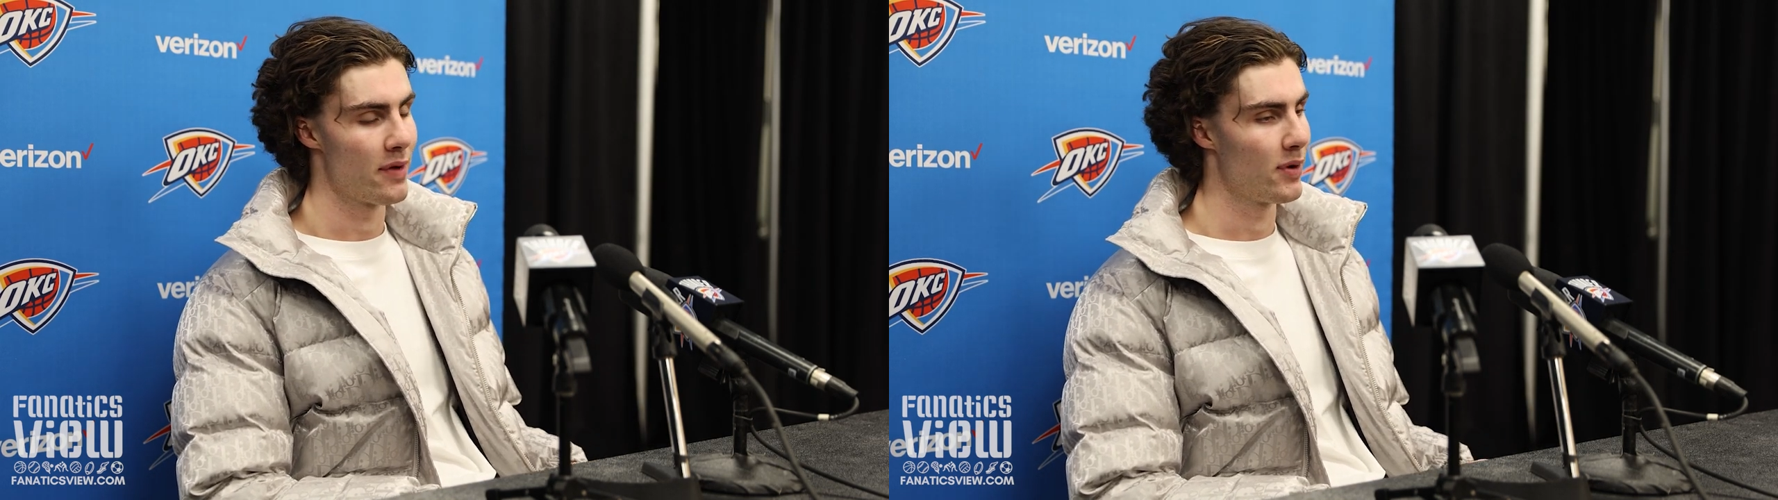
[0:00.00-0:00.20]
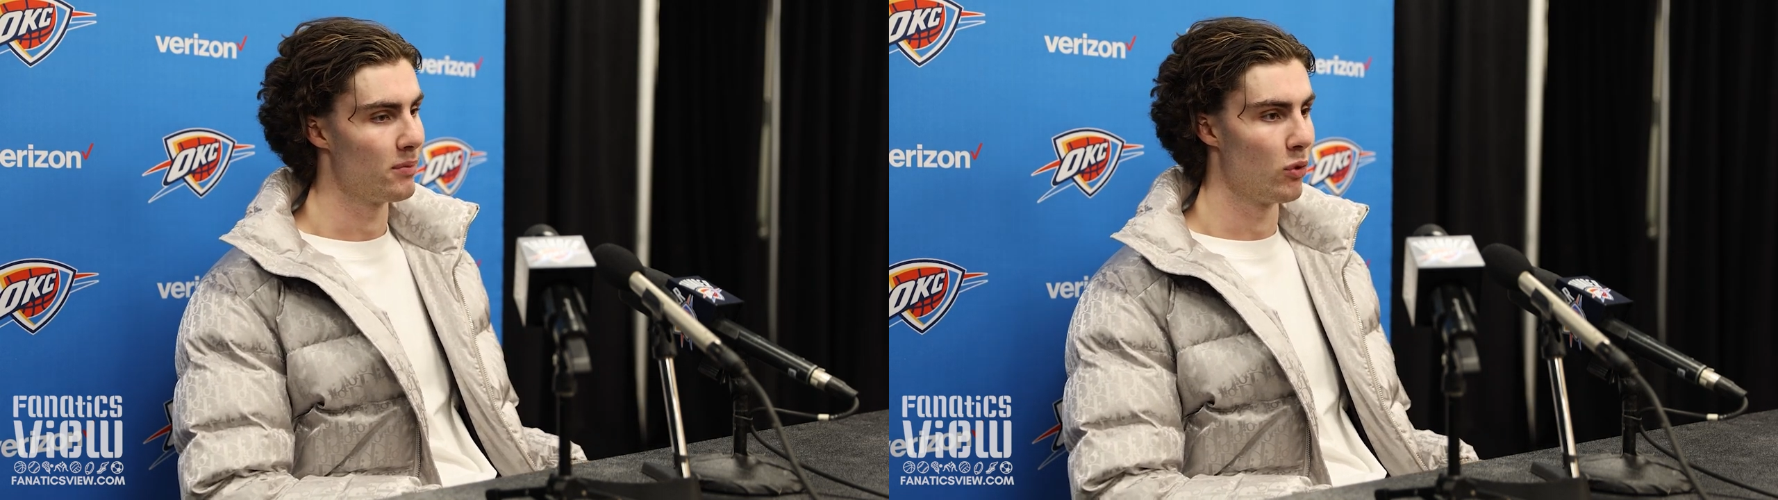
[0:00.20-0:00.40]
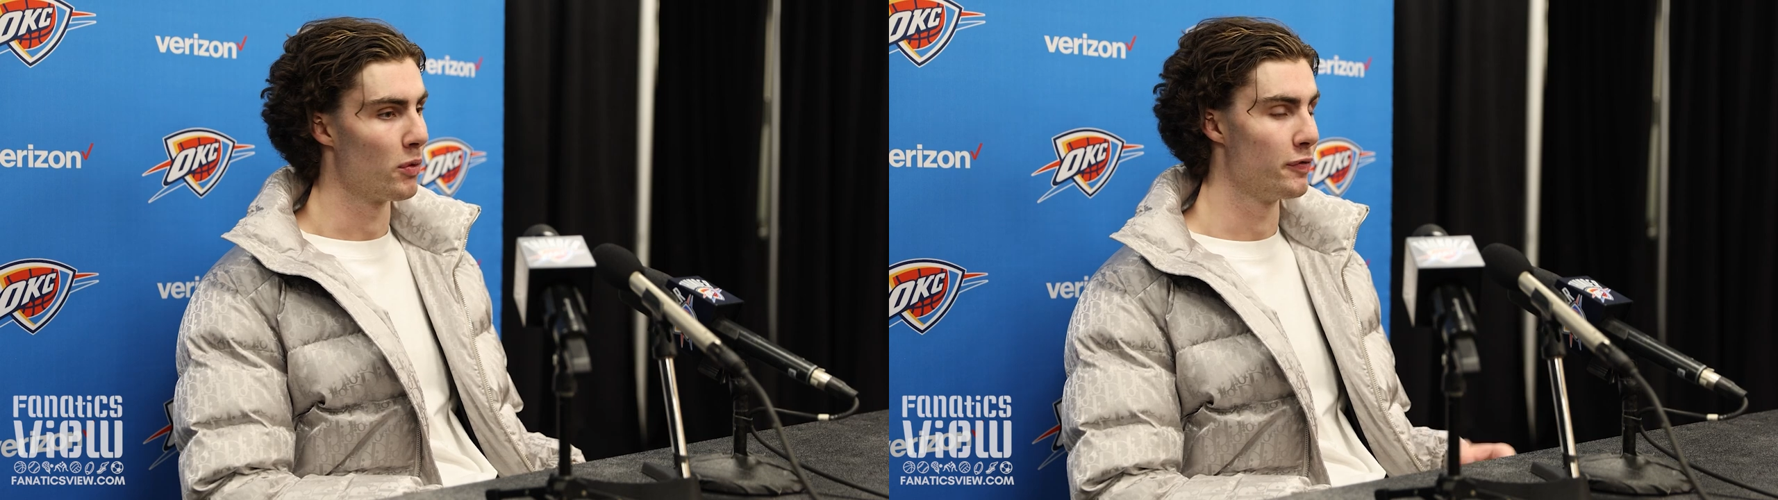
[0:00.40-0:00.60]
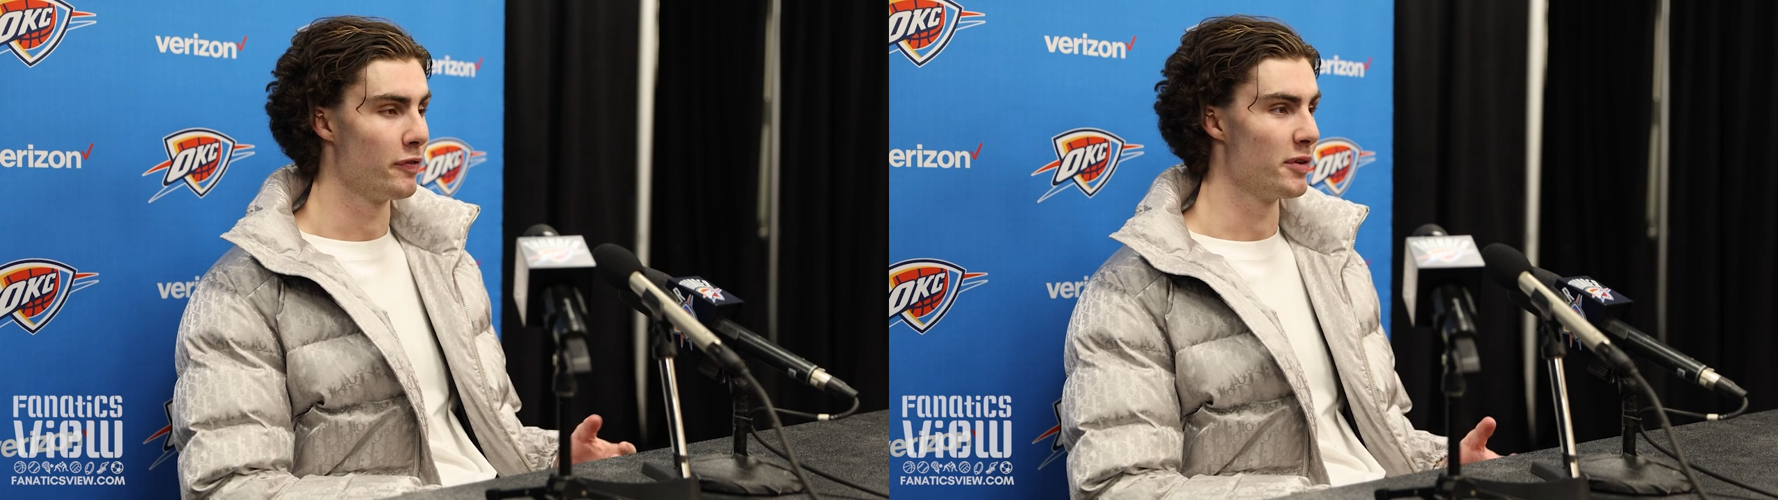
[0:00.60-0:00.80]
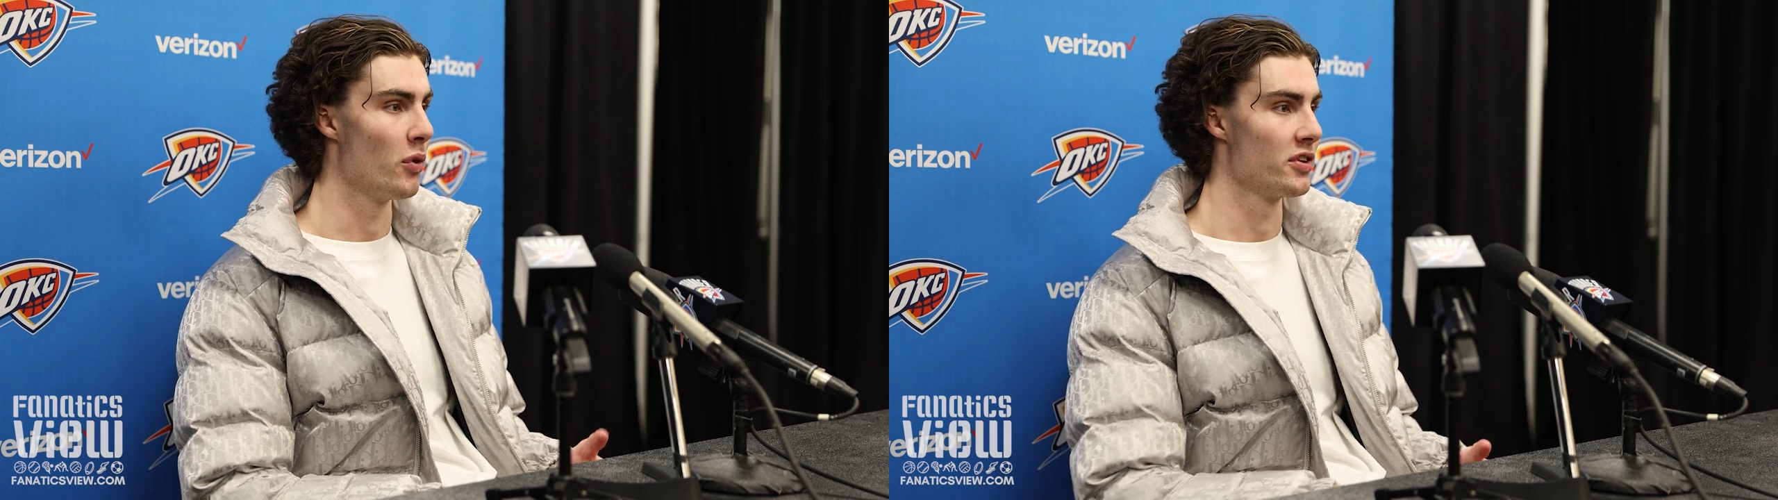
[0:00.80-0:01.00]
gave up almost
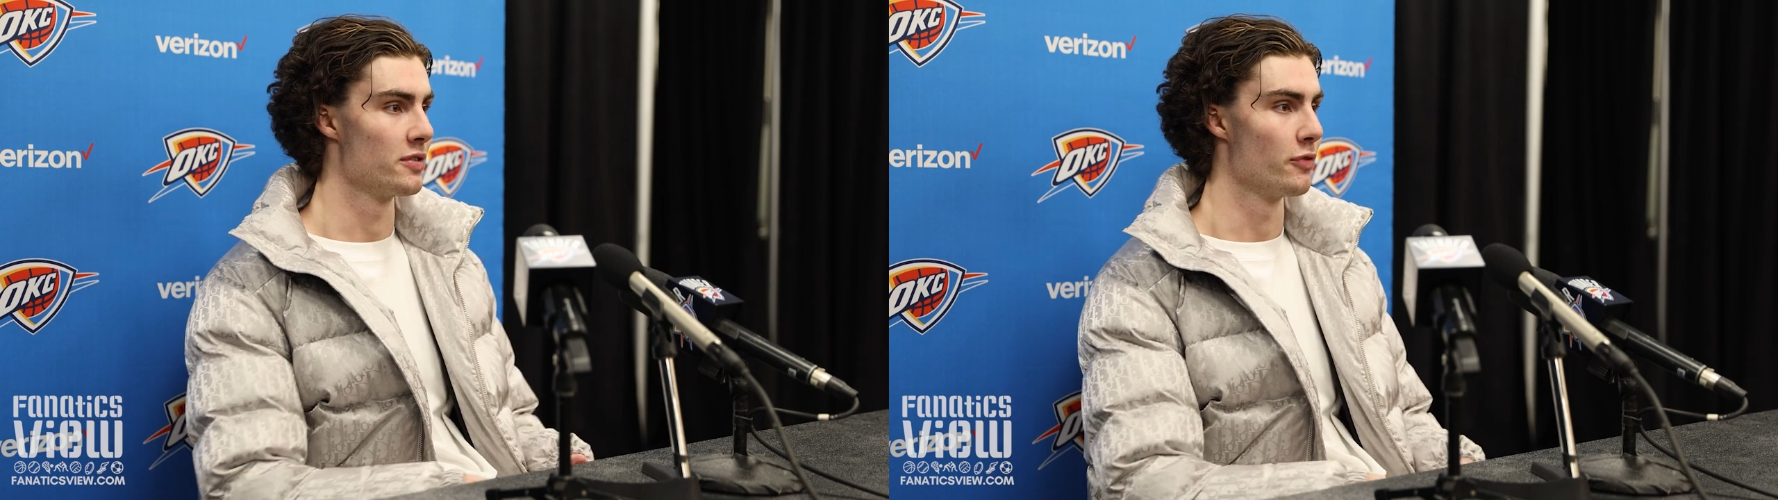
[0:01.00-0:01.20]
50 points